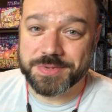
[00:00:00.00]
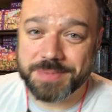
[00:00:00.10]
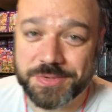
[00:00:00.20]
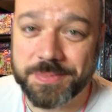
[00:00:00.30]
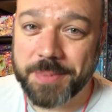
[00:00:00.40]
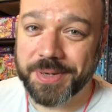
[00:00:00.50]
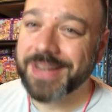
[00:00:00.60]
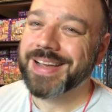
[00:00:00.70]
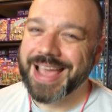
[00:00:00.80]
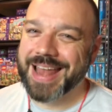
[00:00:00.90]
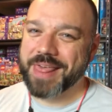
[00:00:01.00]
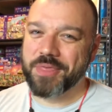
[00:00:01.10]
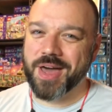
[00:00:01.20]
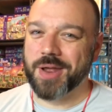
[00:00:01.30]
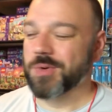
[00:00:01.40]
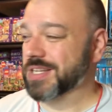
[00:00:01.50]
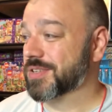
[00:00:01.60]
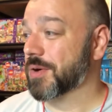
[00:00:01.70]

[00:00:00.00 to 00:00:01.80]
I was misremembering. And I thought I was.